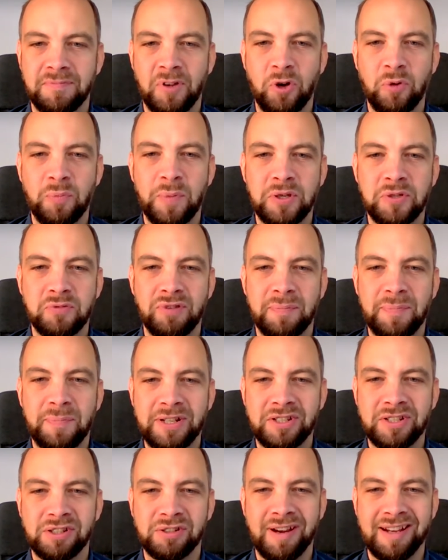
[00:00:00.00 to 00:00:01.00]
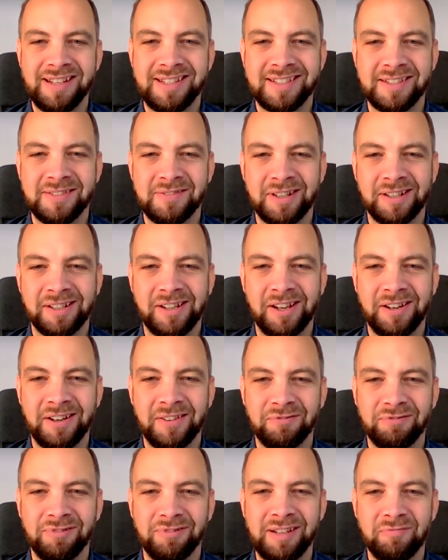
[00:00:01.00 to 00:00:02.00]
almost rip it to shreds and kind
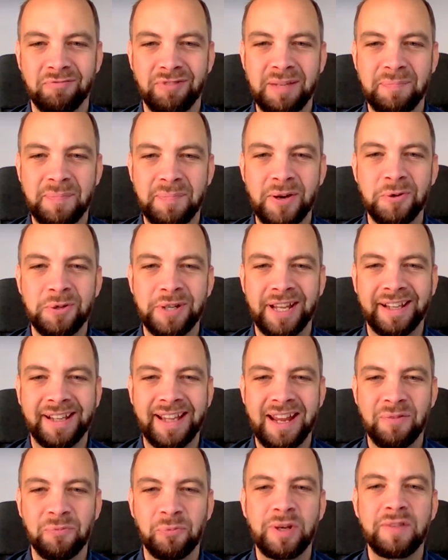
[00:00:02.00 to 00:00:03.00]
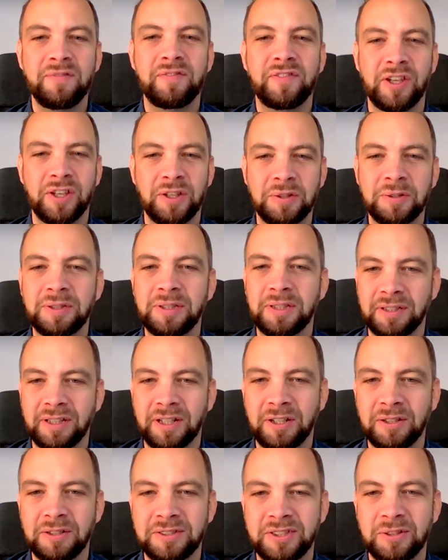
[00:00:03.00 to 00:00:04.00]
of rebuild it again with you,
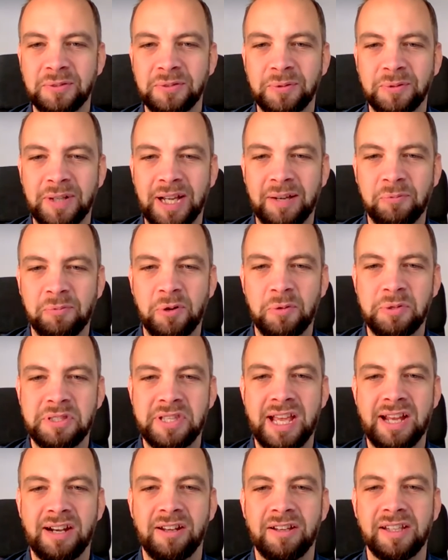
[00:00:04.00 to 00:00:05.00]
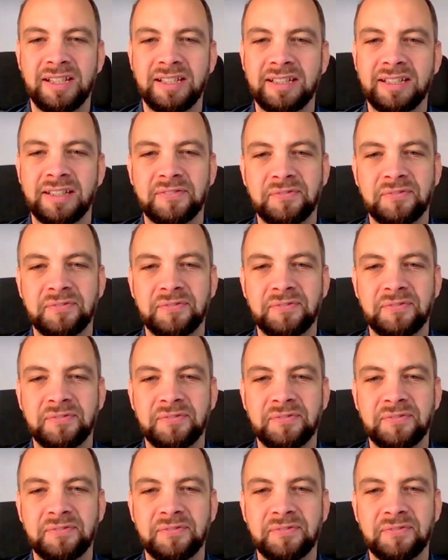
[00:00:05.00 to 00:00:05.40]
So what was that like?